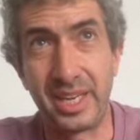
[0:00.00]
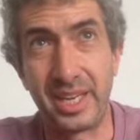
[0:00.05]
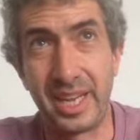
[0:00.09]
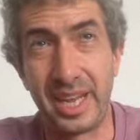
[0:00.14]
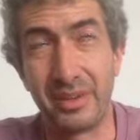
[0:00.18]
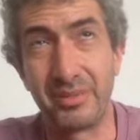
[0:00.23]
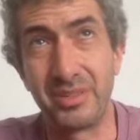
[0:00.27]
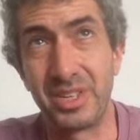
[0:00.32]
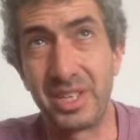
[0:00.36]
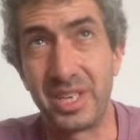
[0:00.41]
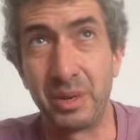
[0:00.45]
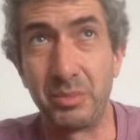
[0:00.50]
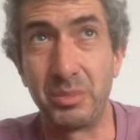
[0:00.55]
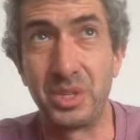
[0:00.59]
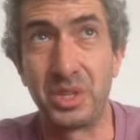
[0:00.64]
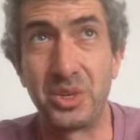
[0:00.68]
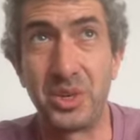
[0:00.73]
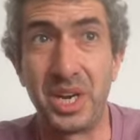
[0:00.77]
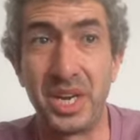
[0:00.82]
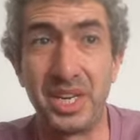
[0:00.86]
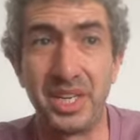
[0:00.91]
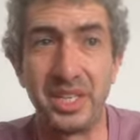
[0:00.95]
haven't
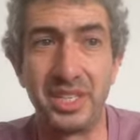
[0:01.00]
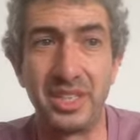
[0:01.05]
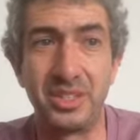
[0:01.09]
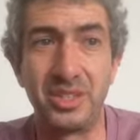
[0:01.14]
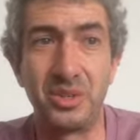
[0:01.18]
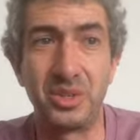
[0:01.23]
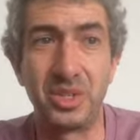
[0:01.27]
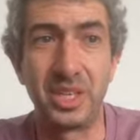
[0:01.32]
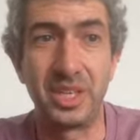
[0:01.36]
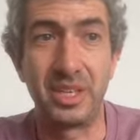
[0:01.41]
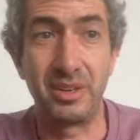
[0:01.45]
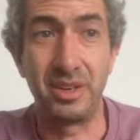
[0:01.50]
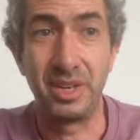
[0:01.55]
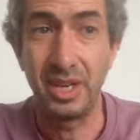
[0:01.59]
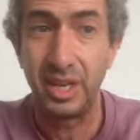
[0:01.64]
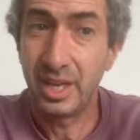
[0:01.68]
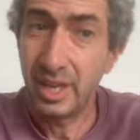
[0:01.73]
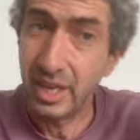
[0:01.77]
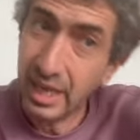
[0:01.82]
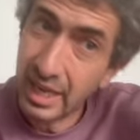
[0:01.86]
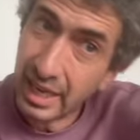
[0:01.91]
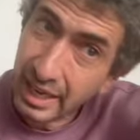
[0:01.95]
demonstrated is you
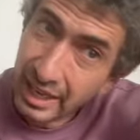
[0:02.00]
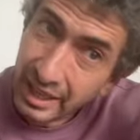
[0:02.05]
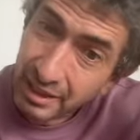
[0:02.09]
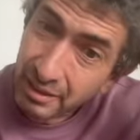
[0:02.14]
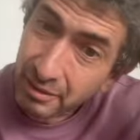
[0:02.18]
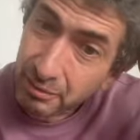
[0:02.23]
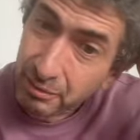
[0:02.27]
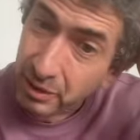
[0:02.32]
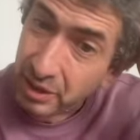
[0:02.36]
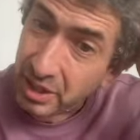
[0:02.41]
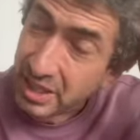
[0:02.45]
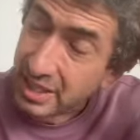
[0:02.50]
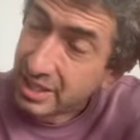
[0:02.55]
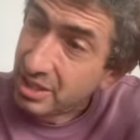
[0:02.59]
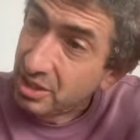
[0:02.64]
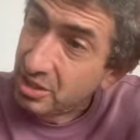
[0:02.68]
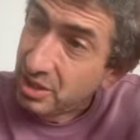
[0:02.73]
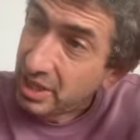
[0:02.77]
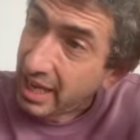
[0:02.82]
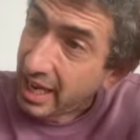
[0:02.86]
could